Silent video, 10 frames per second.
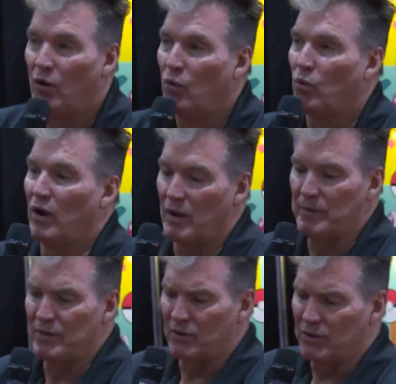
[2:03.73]
Well, I
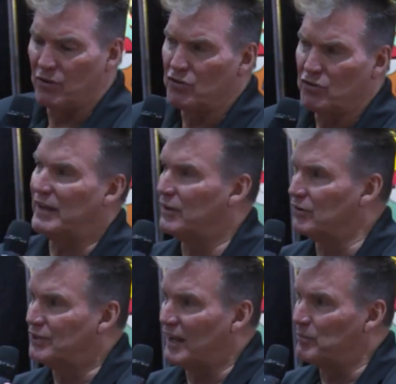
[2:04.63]
mean, they're usually
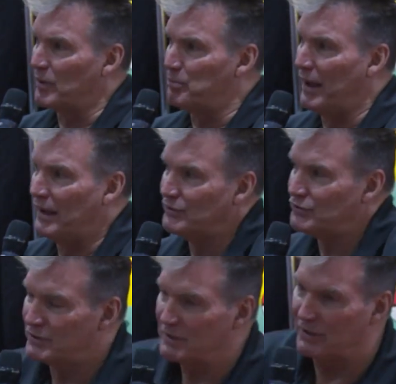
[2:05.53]

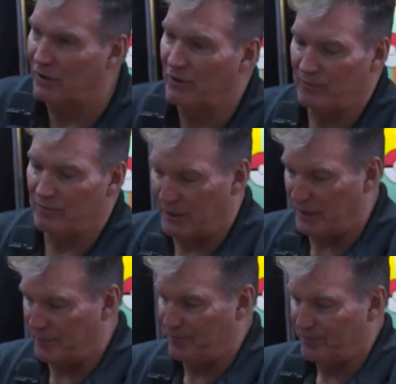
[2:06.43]
entertainment-based, you know,
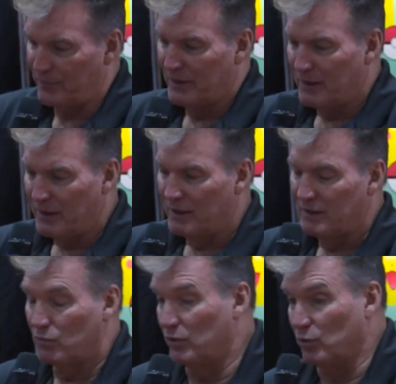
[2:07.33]

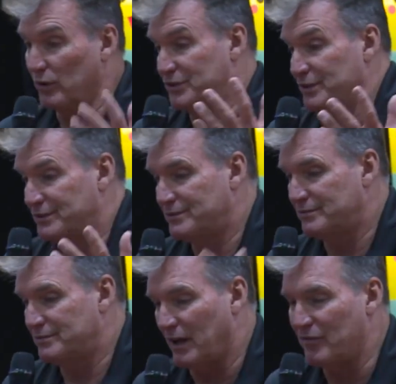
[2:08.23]
which is,
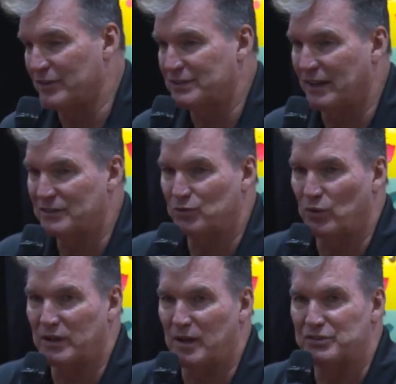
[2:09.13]
obviously, that's
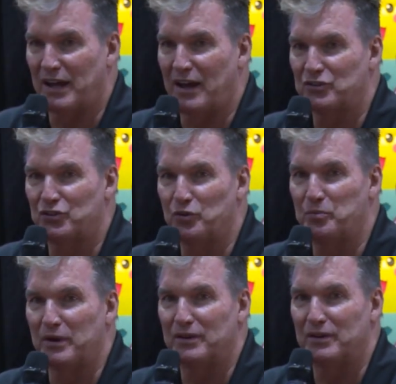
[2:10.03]
what it comes down to.
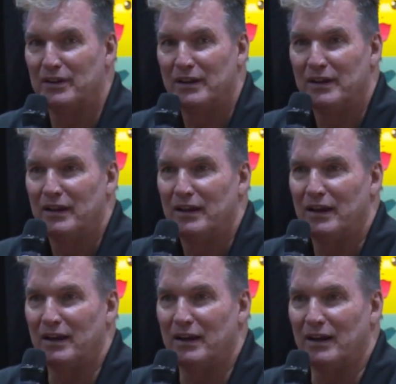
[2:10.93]
But
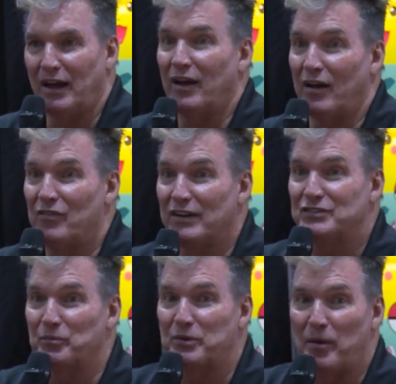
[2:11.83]
I've had
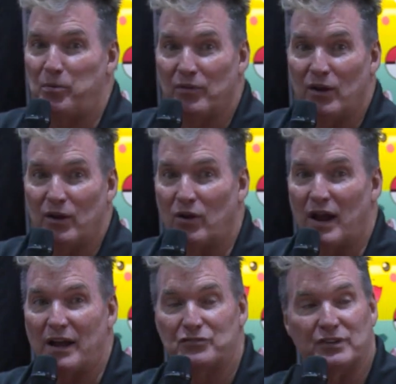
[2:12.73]
some couple that were
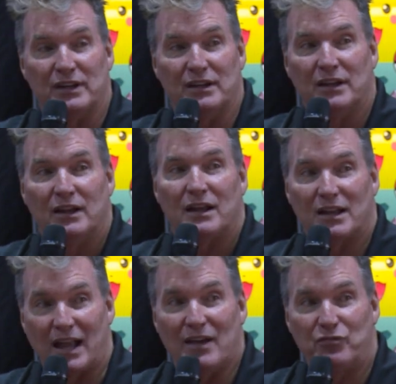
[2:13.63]
actually
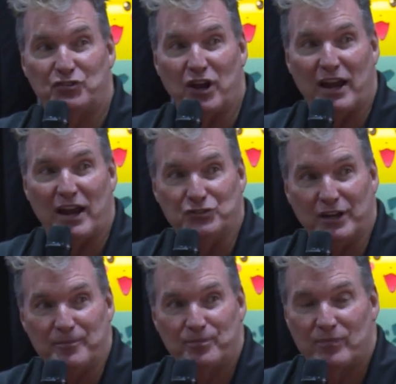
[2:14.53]

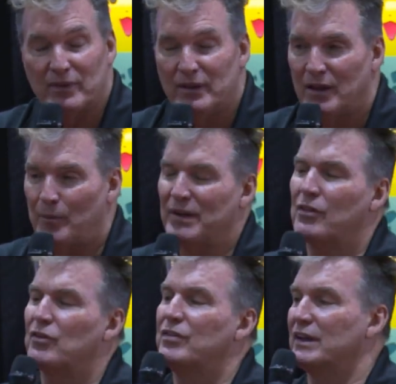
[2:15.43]
life-changing. I mean,
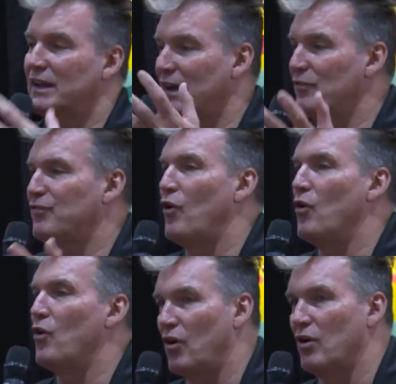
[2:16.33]
other than getting
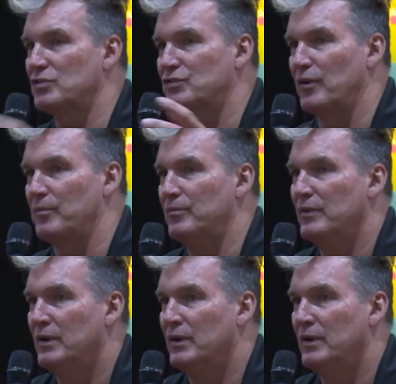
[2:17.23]
phone calls from,